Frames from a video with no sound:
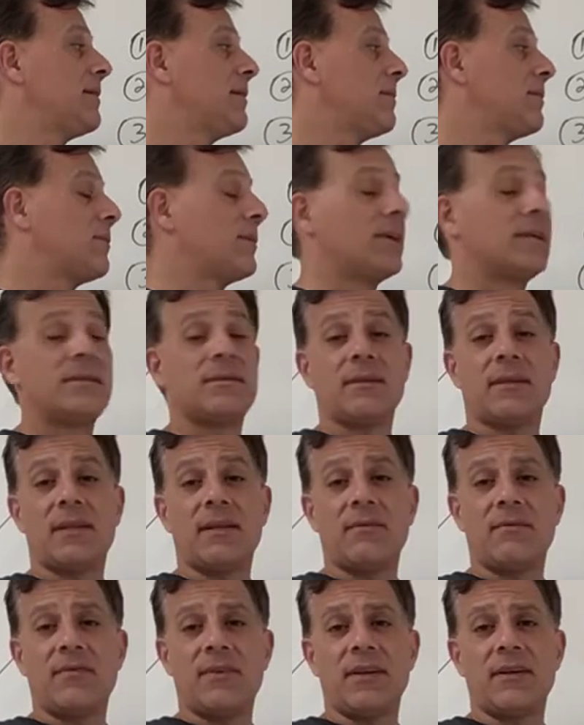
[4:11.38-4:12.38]
whereas with
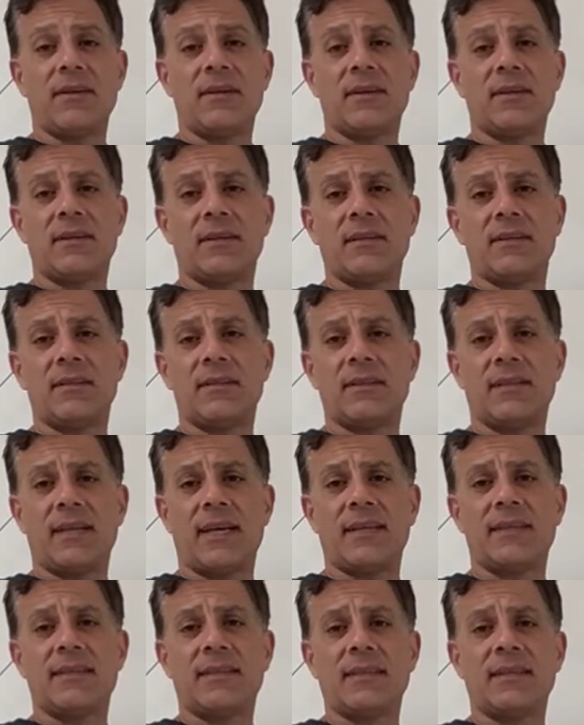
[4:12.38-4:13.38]
inferior goods,
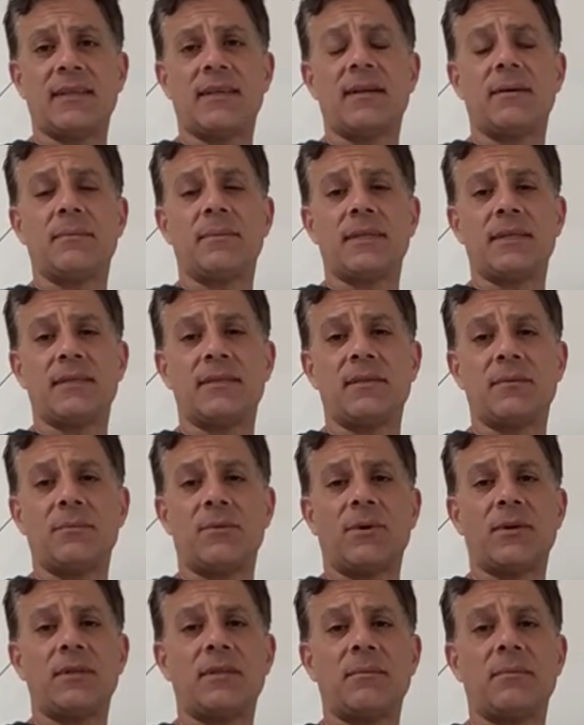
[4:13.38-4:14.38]
less income leads to
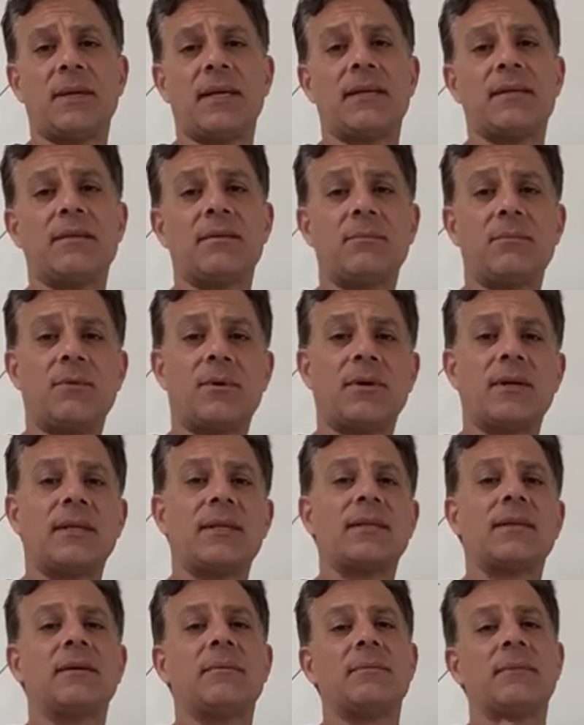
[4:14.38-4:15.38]
more demand, more
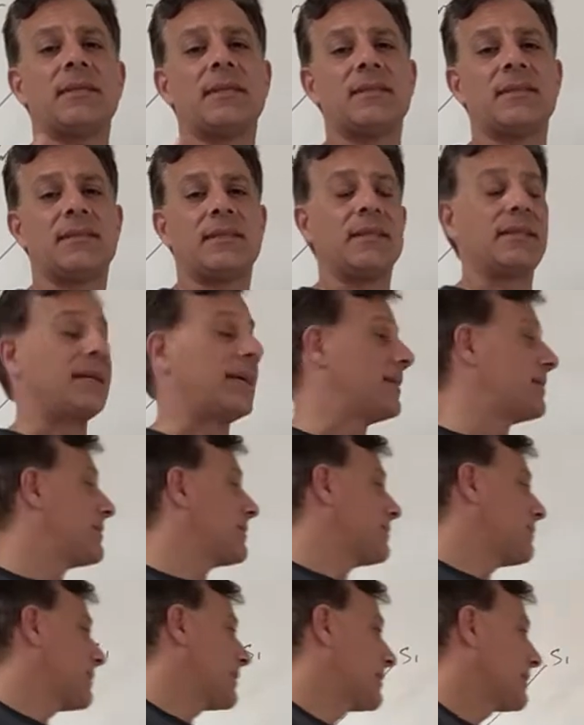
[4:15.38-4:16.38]
income leads to less
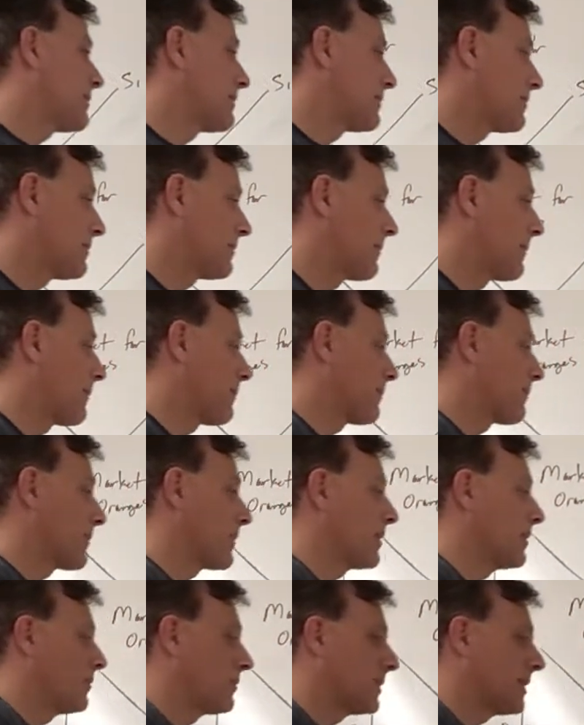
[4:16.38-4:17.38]

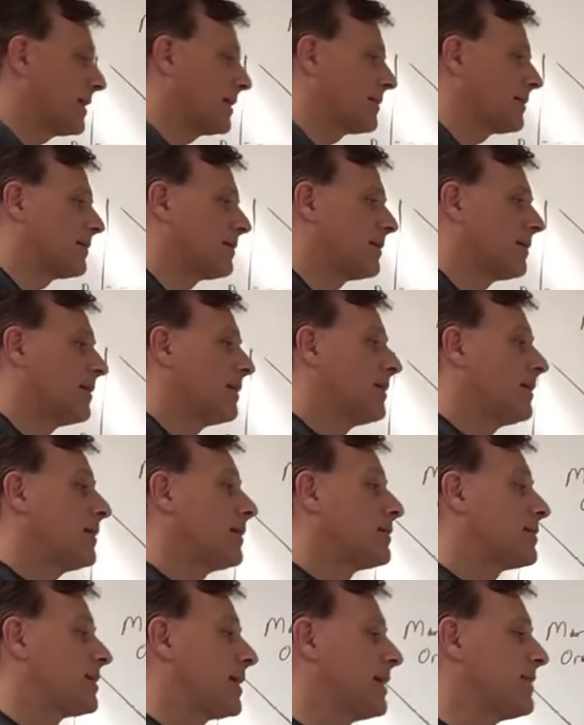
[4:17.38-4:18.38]
demand. Okay,
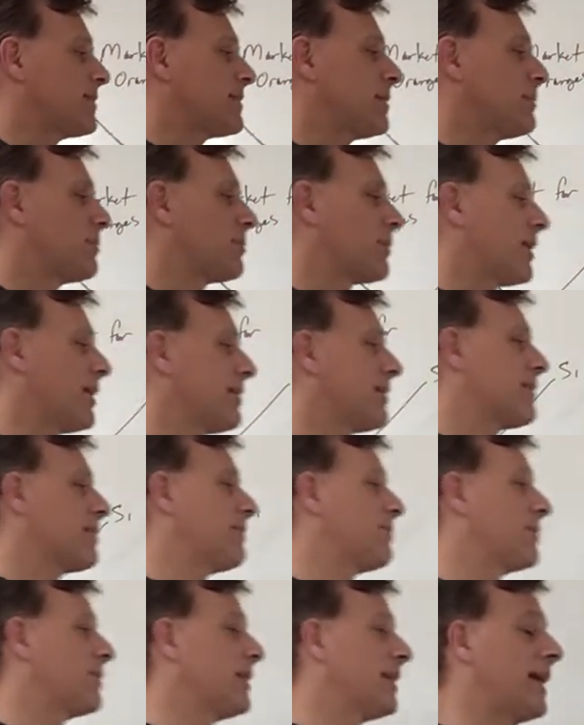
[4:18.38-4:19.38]
changes in price of
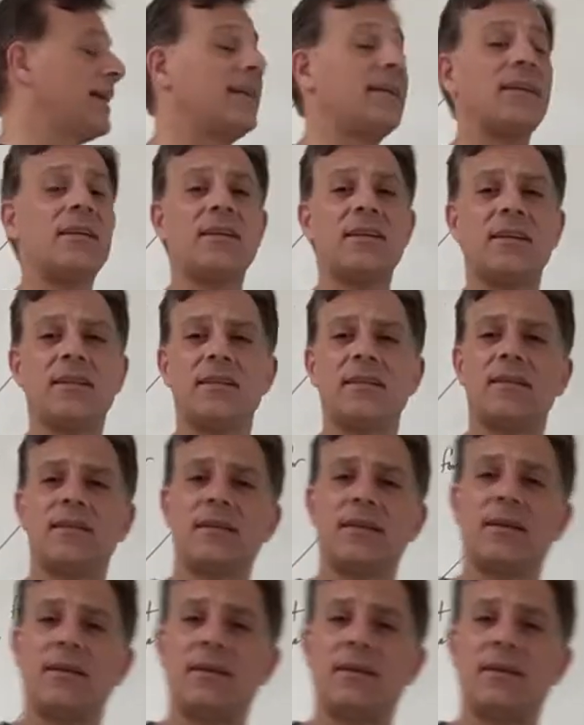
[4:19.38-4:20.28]
related goods.